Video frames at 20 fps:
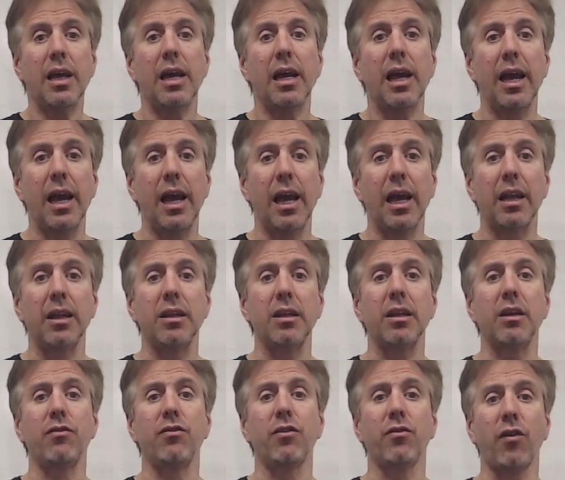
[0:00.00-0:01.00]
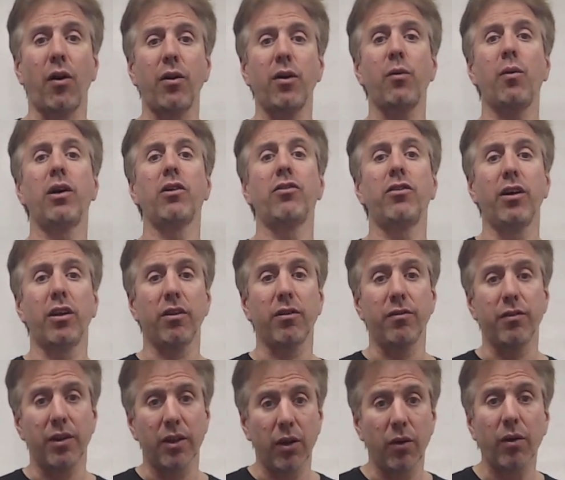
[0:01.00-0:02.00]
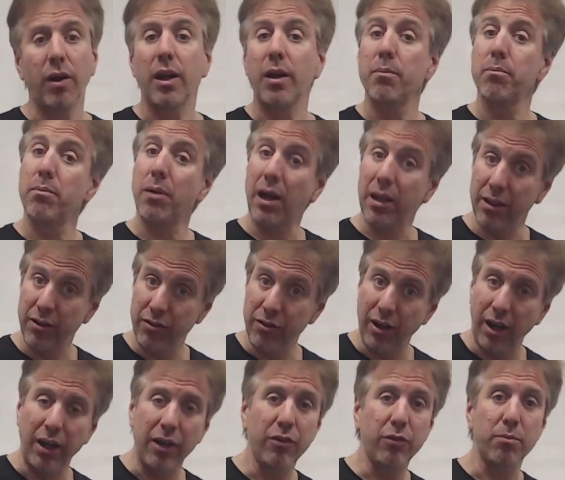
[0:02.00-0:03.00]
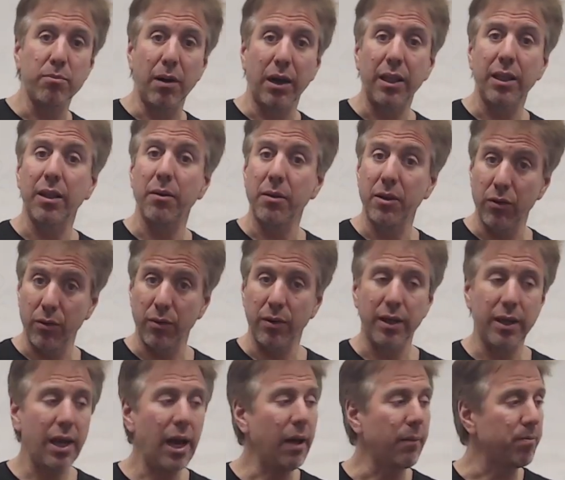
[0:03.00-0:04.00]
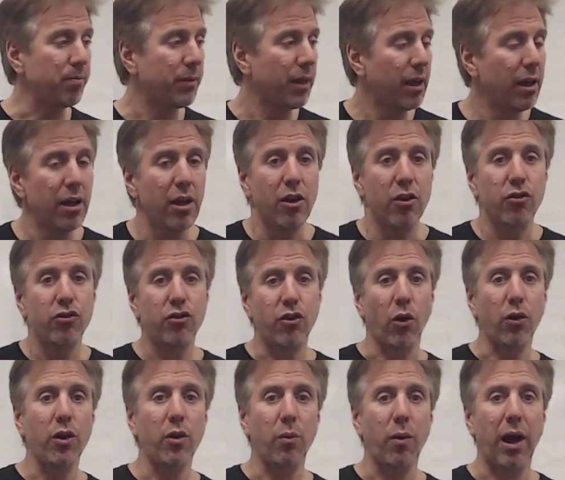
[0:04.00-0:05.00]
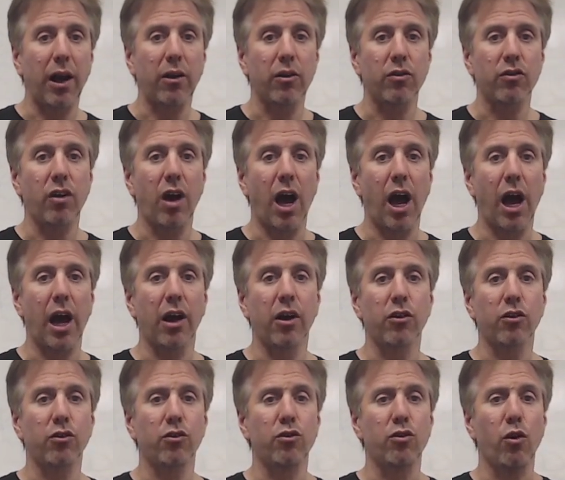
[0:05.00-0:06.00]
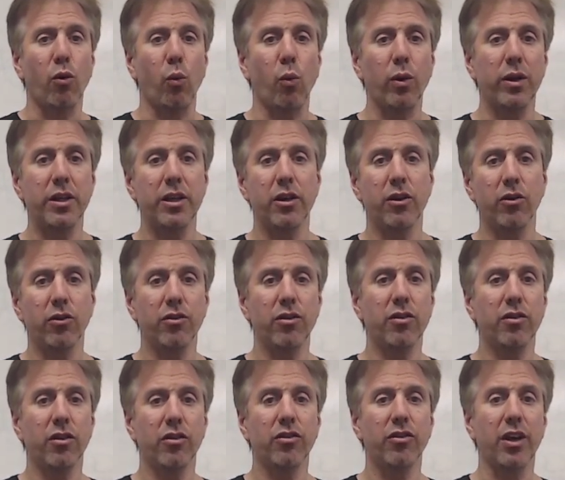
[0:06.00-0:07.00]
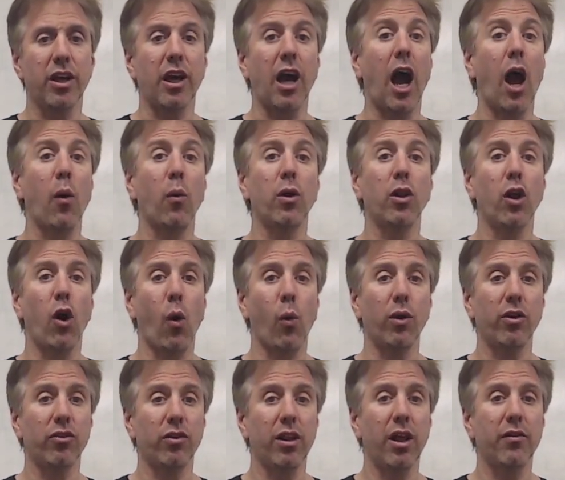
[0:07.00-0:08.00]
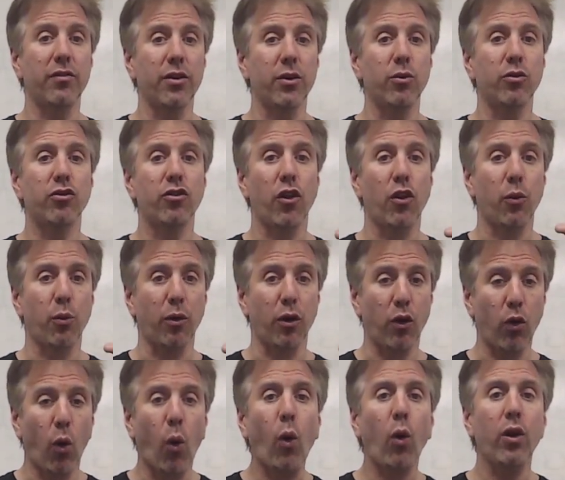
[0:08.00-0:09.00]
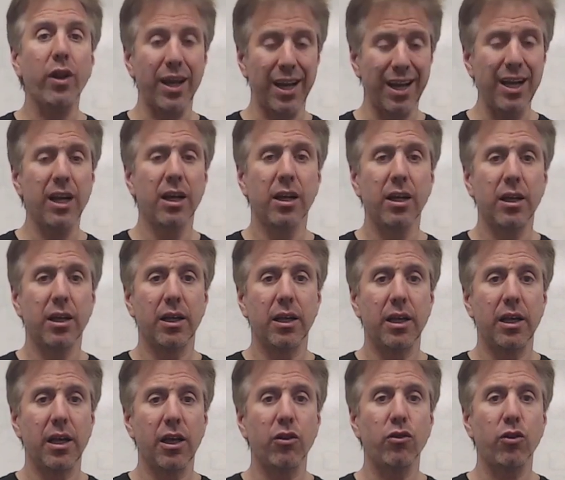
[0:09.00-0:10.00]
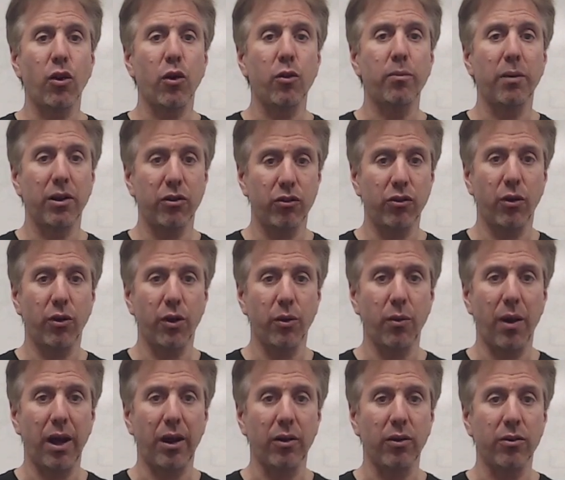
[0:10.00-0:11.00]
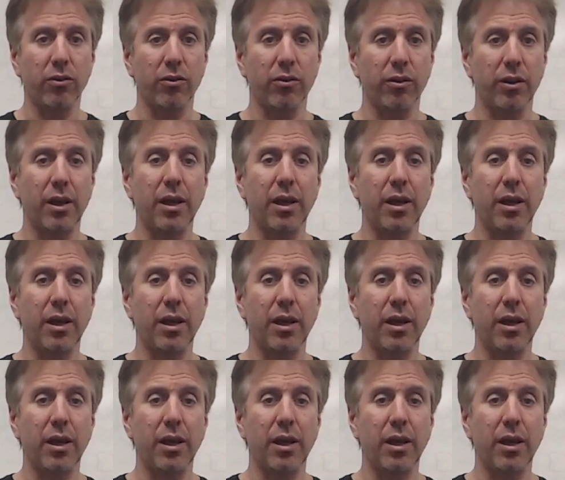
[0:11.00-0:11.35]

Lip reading: And if you've already watched the other video, I apologize, but let me do it again. Sony Records hires Whitney Houston to sing I Will Always Love You. So the recording is owned by Sony Records.